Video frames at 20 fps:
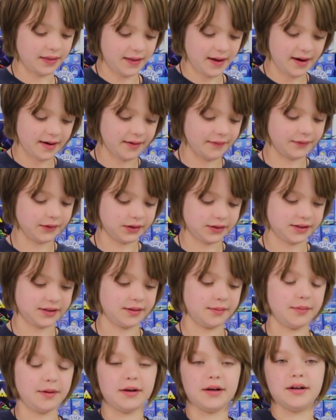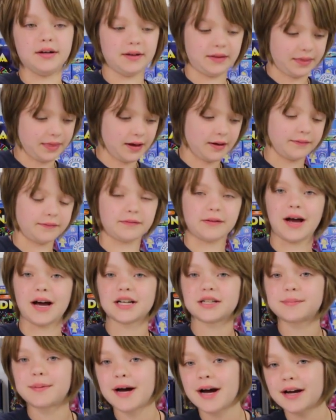have some uh, a
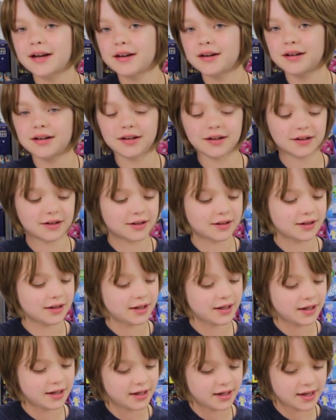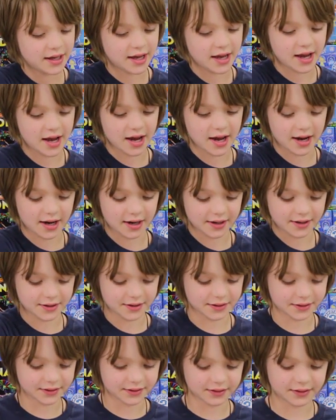flashback in here,
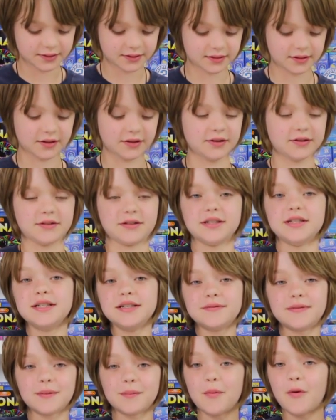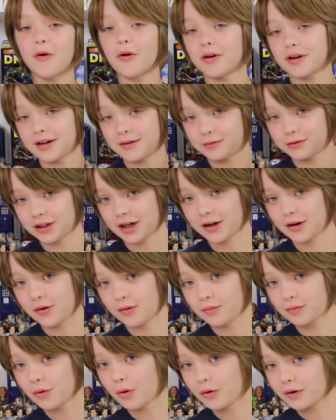and there's even more Devil
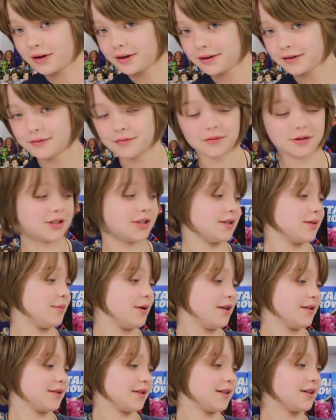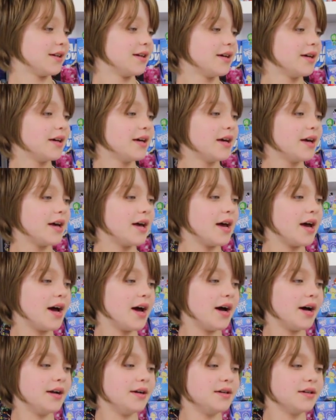Dino roaring, which is amazing.
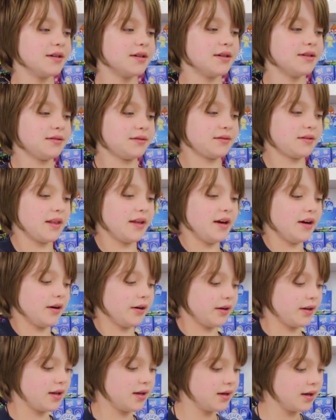And they're